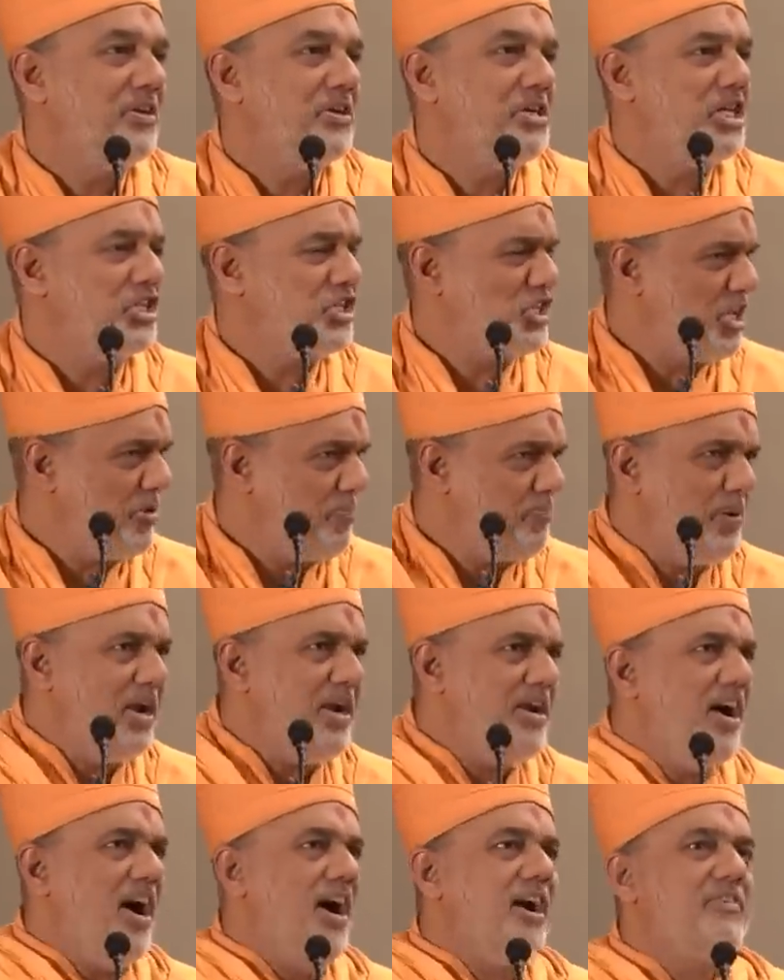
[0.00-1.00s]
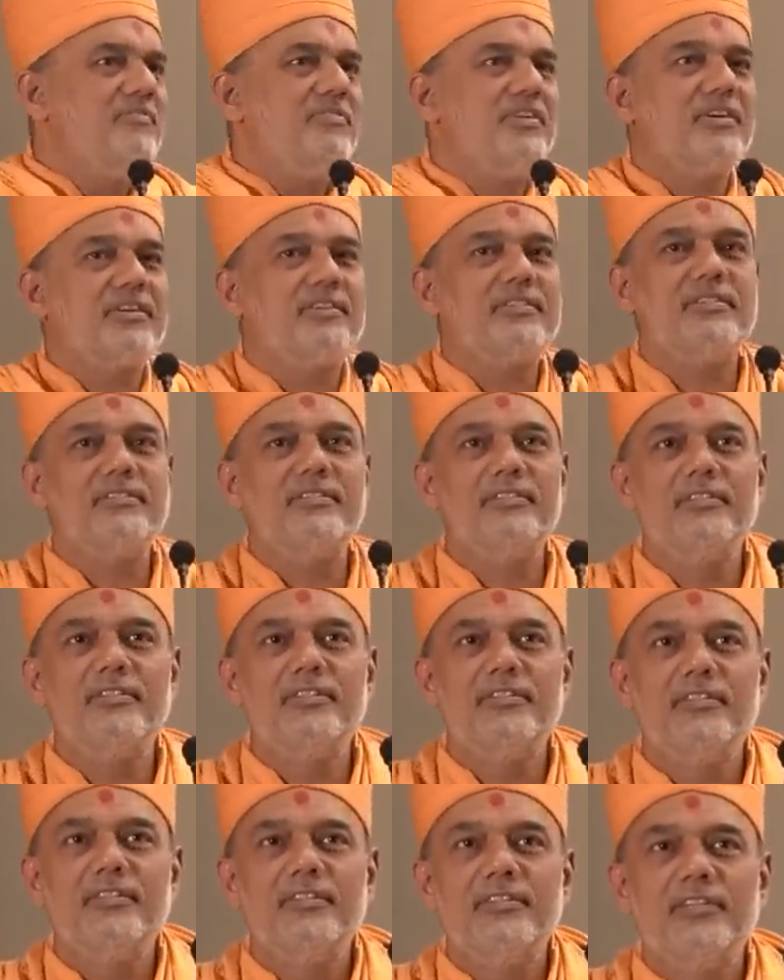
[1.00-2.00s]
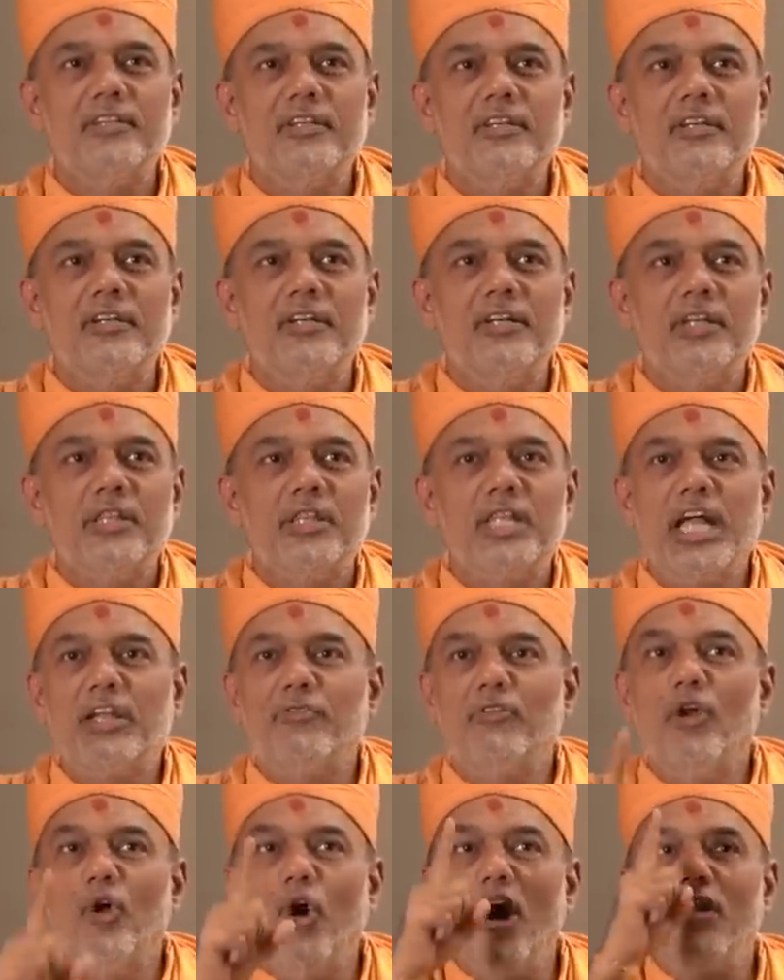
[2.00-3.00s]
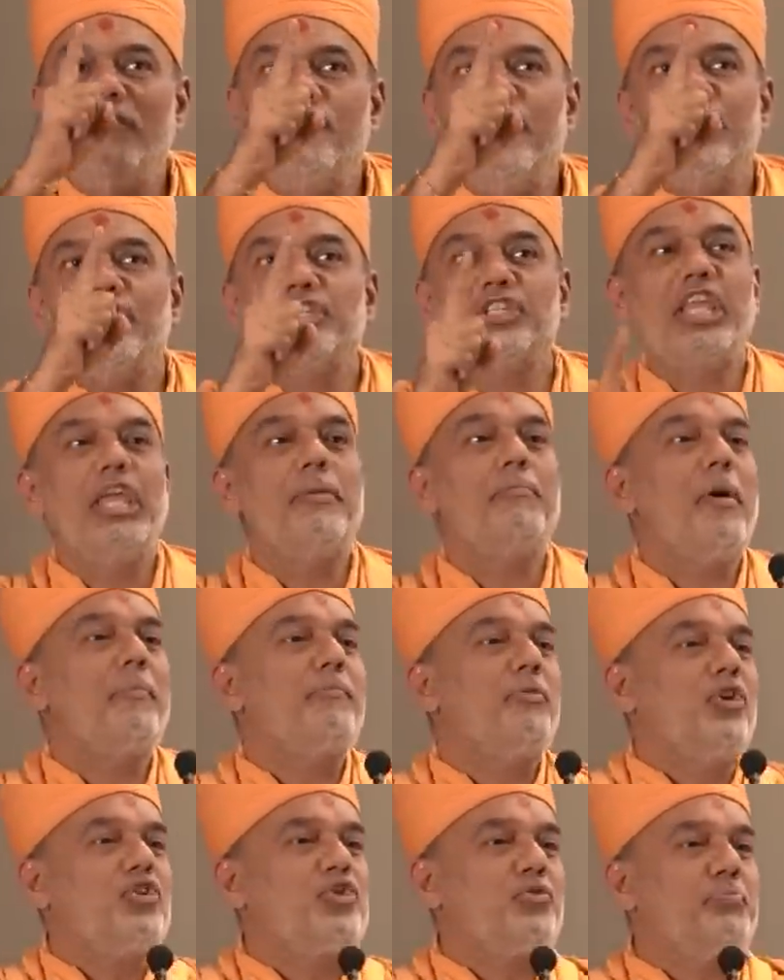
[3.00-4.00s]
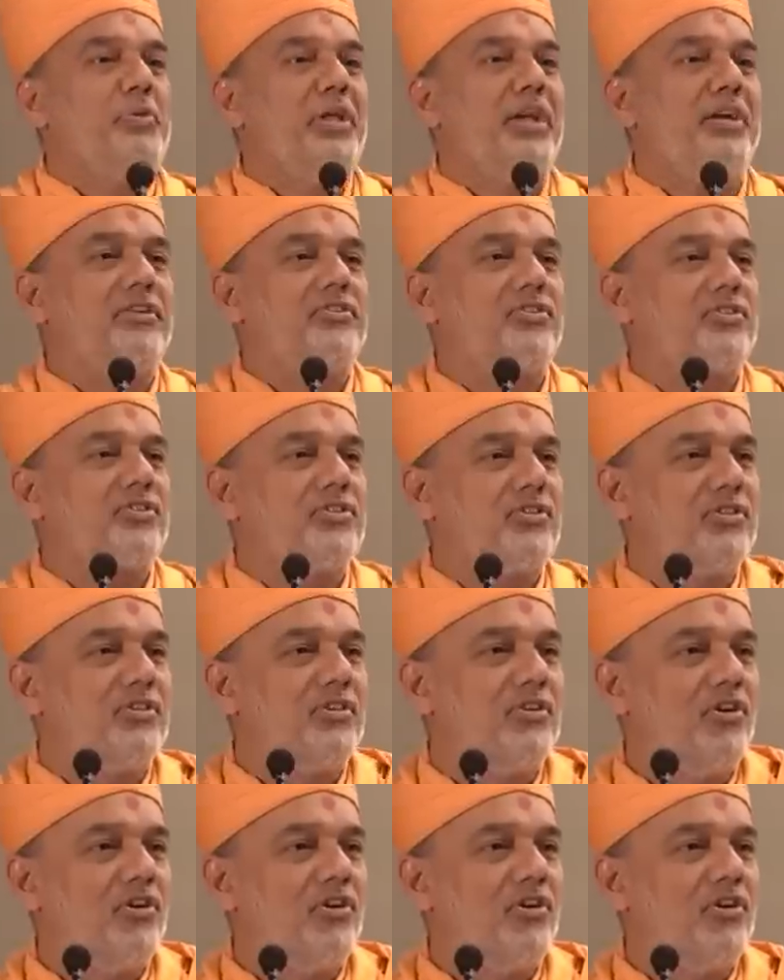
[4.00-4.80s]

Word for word: Disciplined hard work that will always keep up your spirits